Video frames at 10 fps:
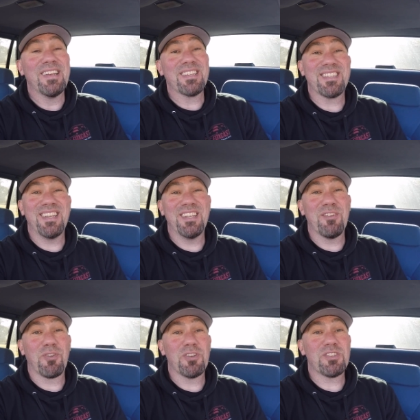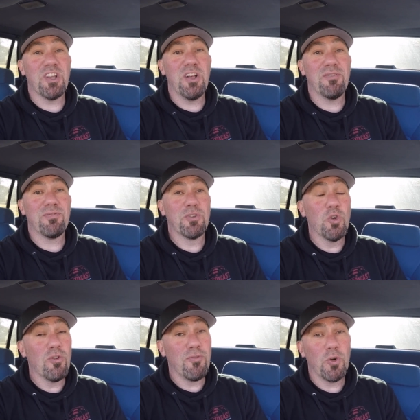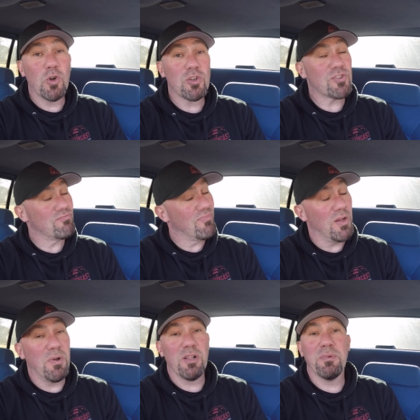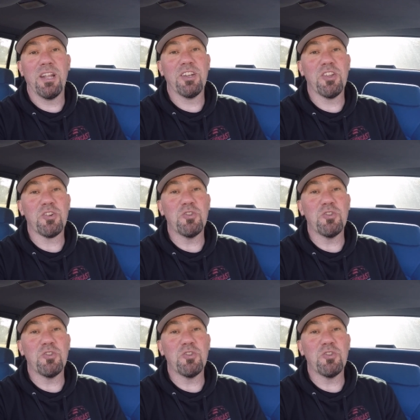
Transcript: seeing different stuff, cool Fords, I'm all about another